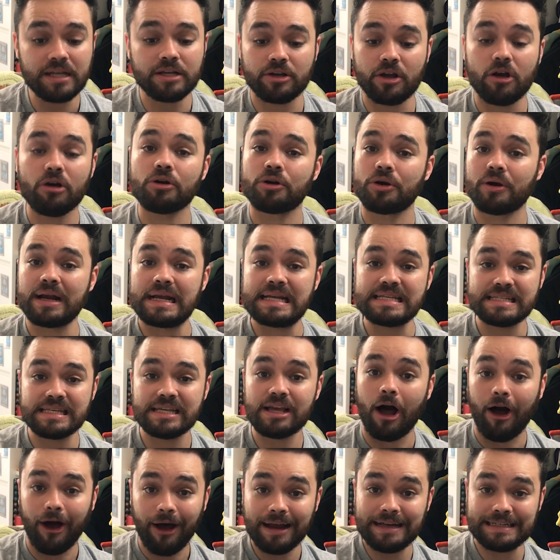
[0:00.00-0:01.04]
got crazy
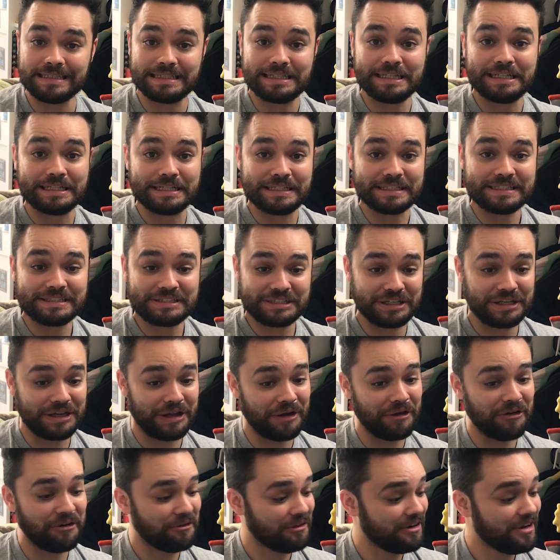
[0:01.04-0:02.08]
I did.
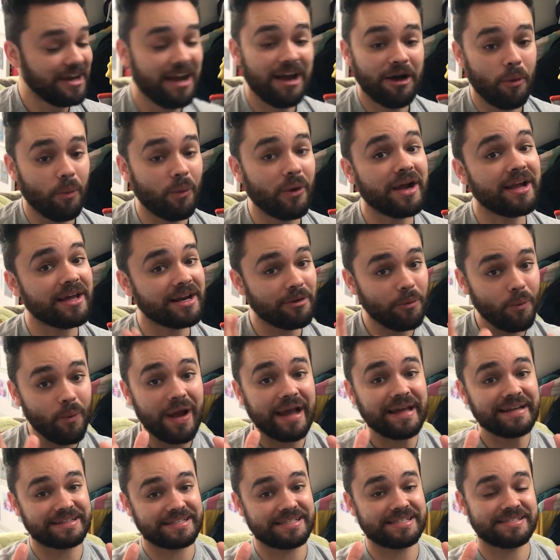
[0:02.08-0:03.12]
So we're gonna
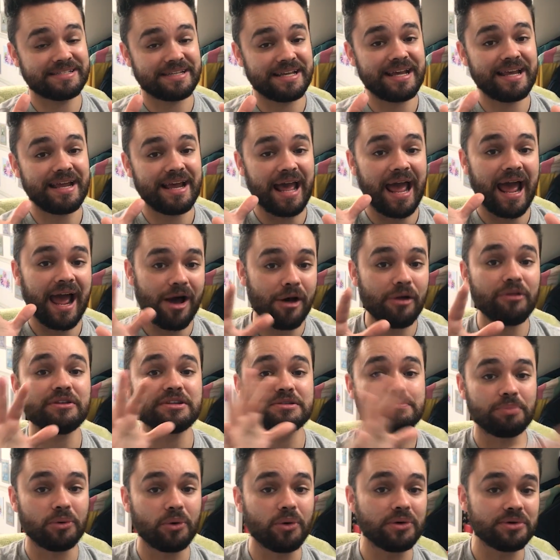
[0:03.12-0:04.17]
wait to see how this
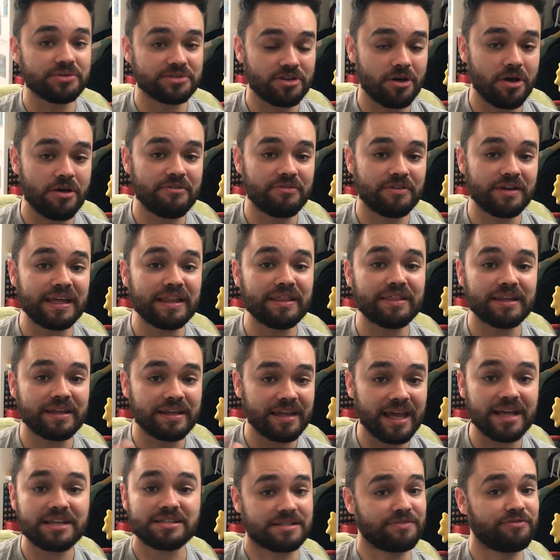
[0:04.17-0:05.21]
boils over in the
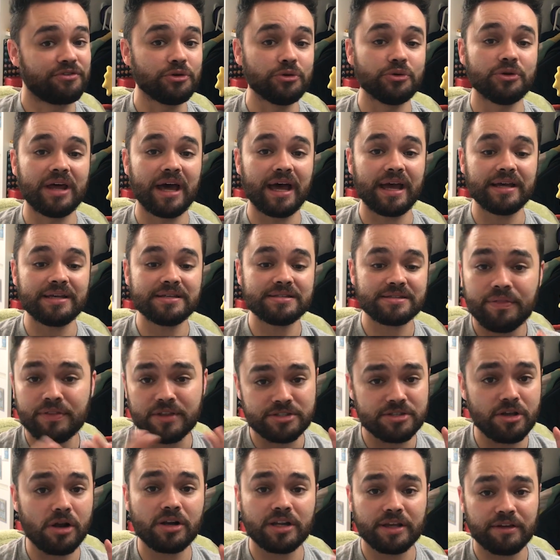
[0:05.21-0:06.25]
next few days.
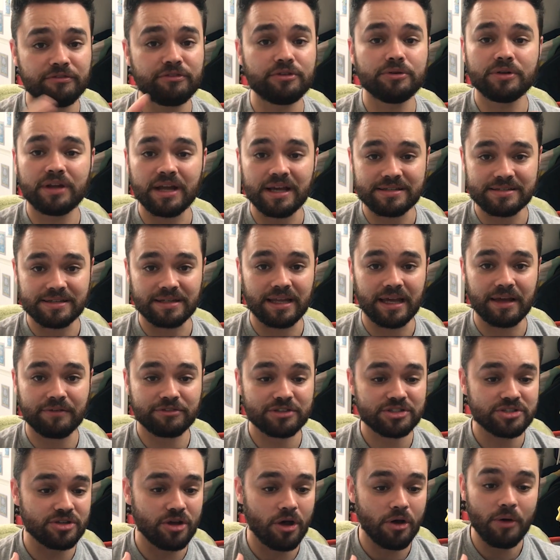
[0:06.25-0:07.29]
There's only a few days left,
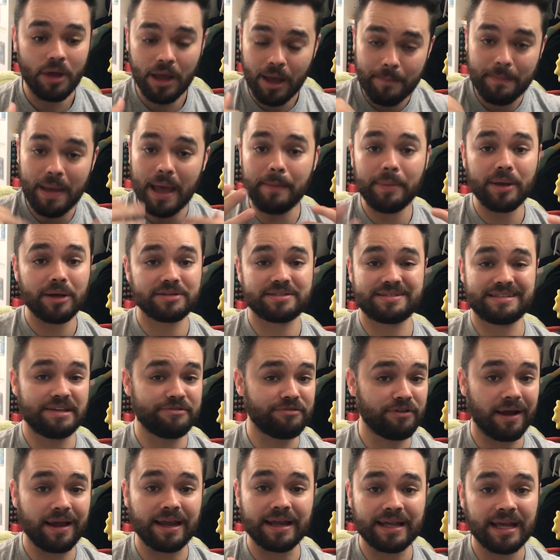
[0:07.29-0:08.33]
so maybe I'll see
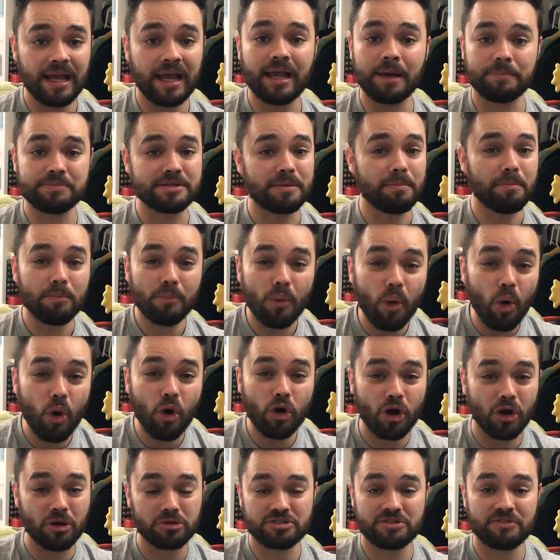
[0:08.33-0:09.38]
if I can kick up some more
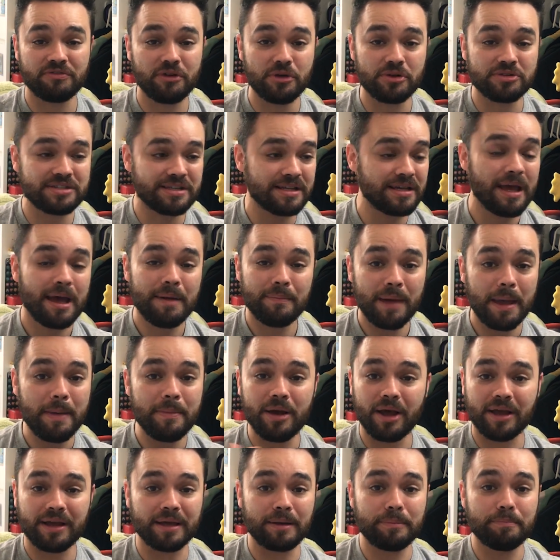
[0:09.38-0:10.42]
controversy, maybe
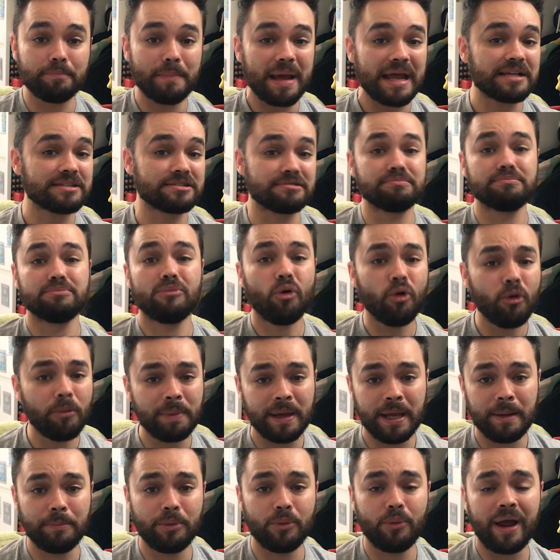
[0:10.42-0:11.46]
I can make some more
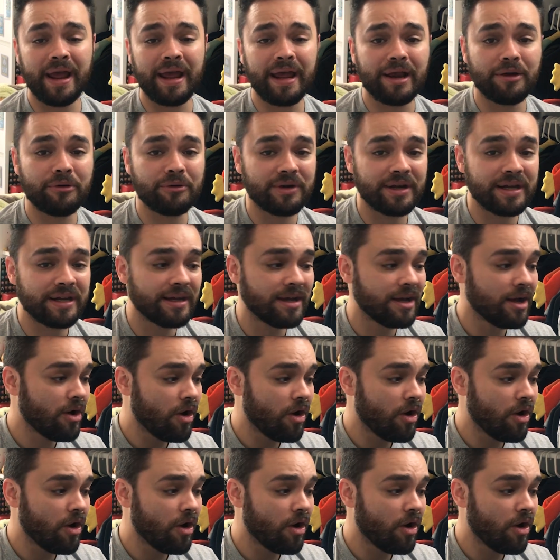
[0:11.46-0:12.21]
people angry,